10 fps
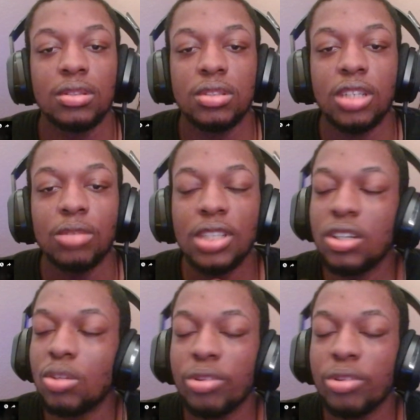I'm telling
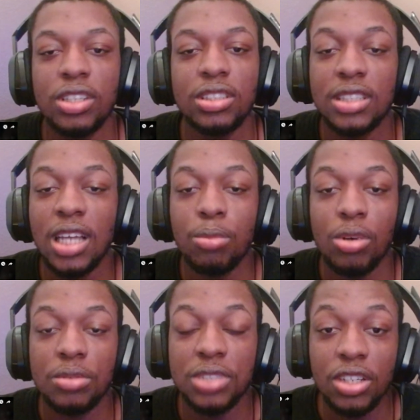you, bro, this stop, bro.
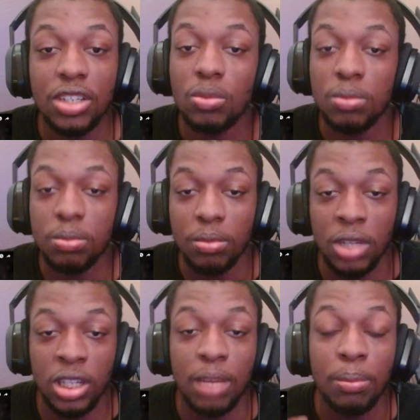I'm telling you,
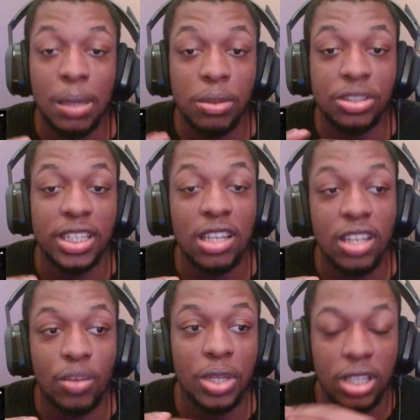if I go together, if
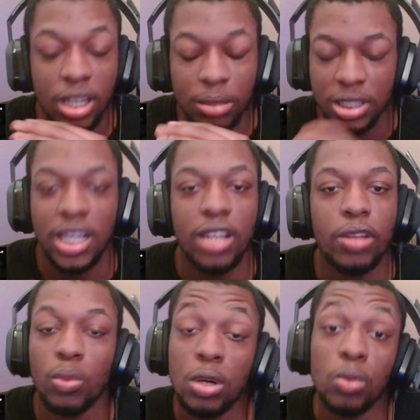we can come together,
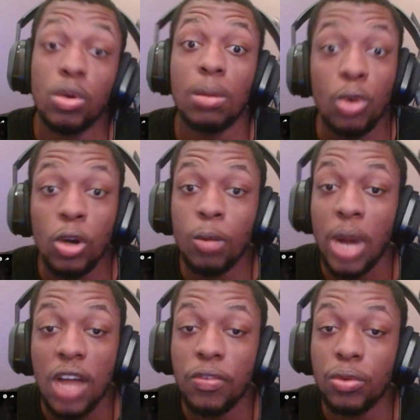we're, we're more
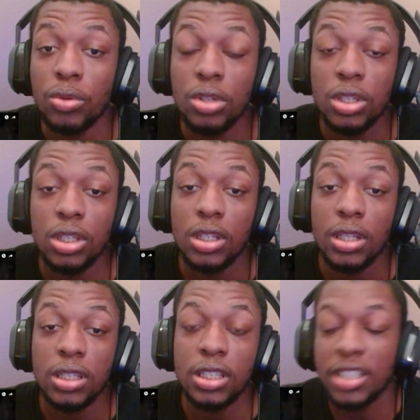powerful
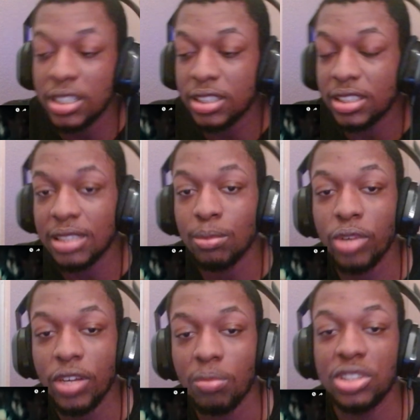than
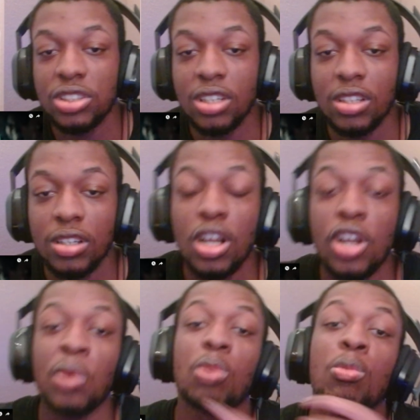separate from each other.
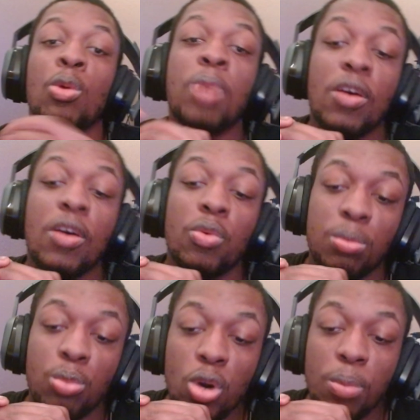We're more power. We're
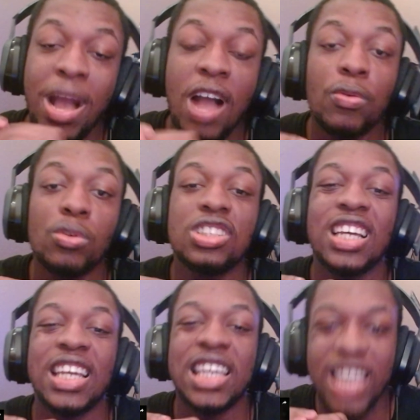more powerful
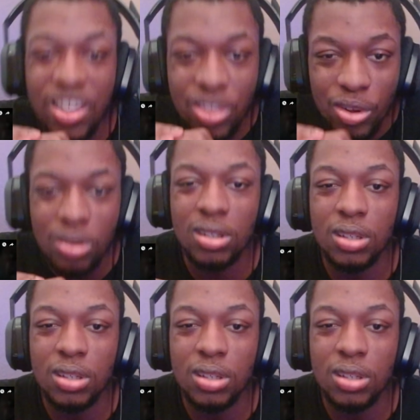together.